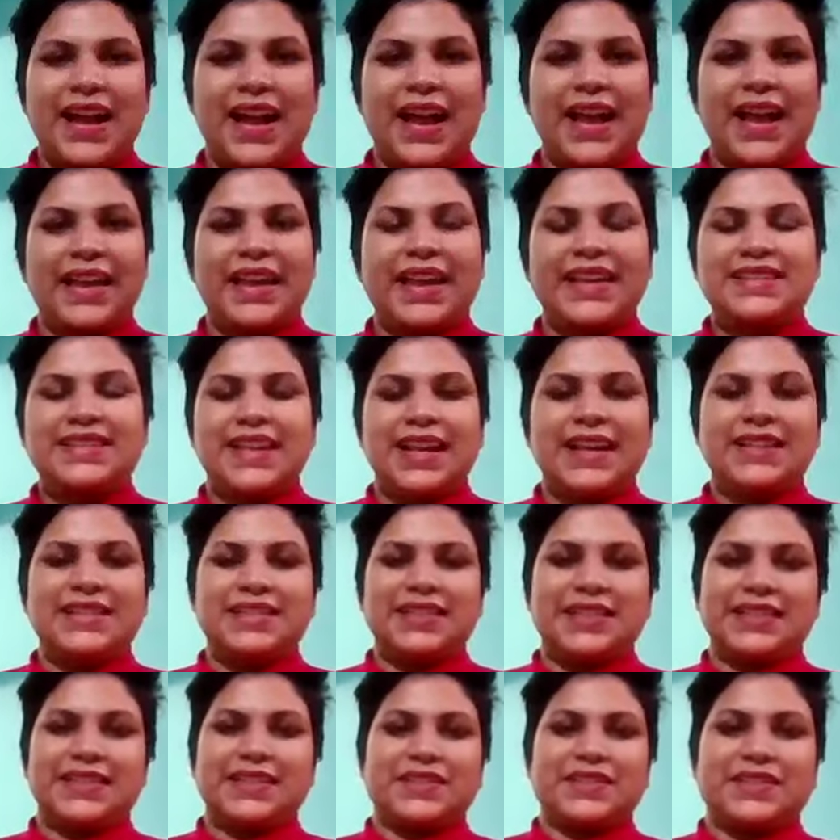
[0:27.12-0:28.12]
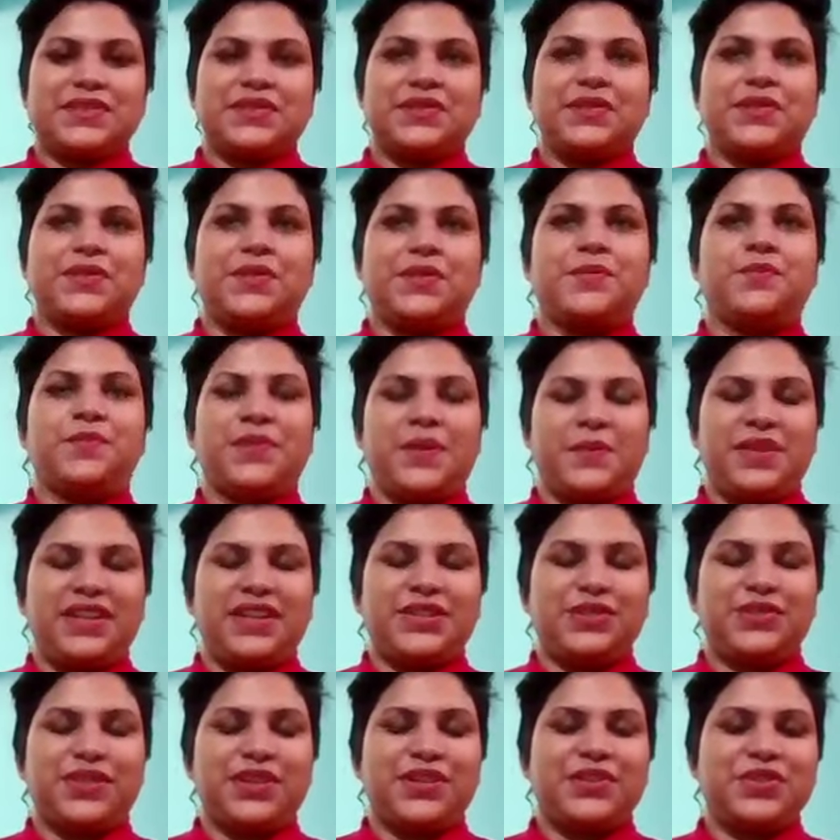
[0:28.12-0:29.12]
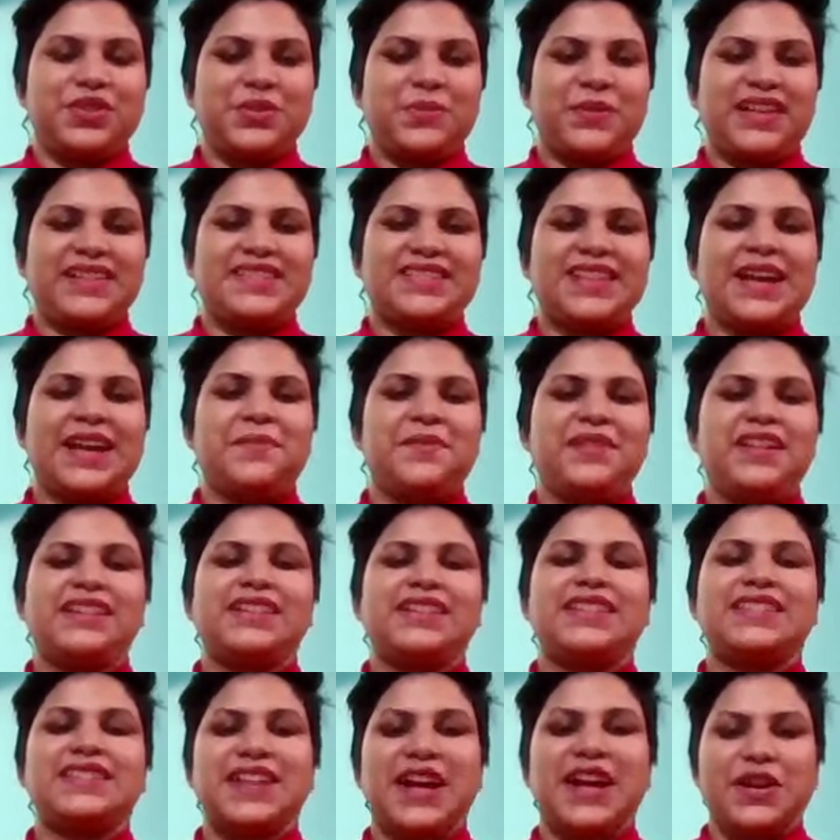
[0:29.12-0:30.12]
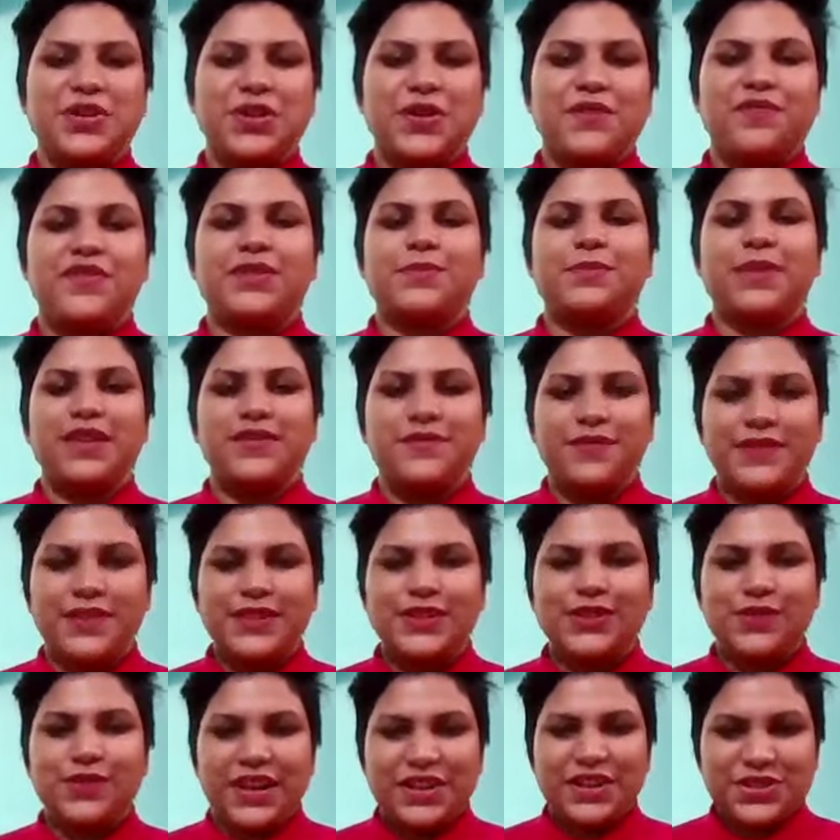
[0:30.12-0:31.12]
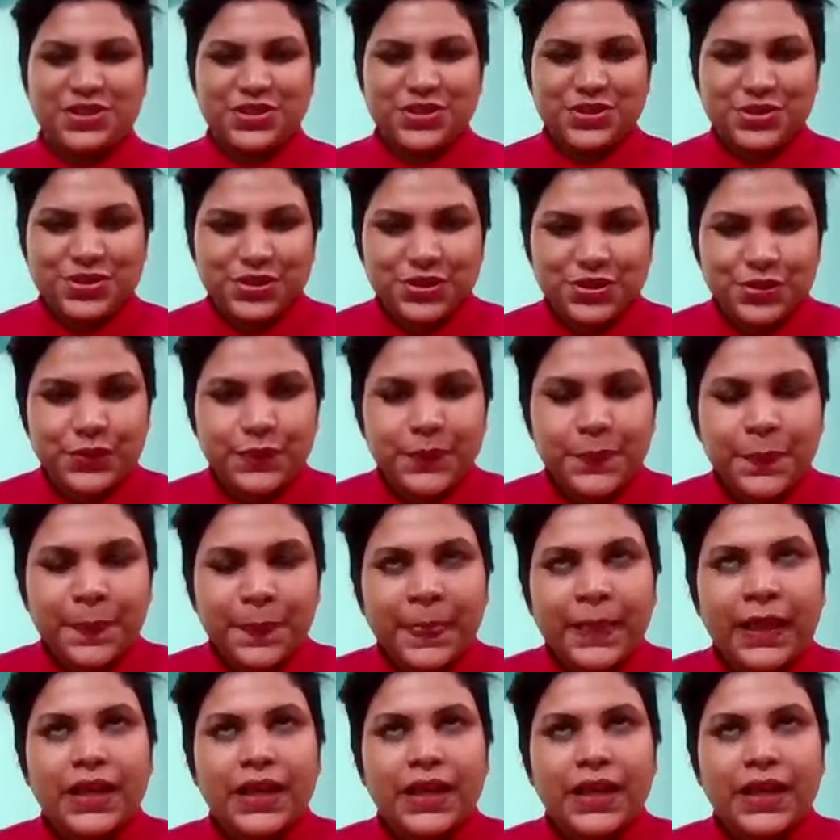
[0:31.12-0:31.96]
I guess I'll just, to control my excitement, I'll just start off with my first question to you.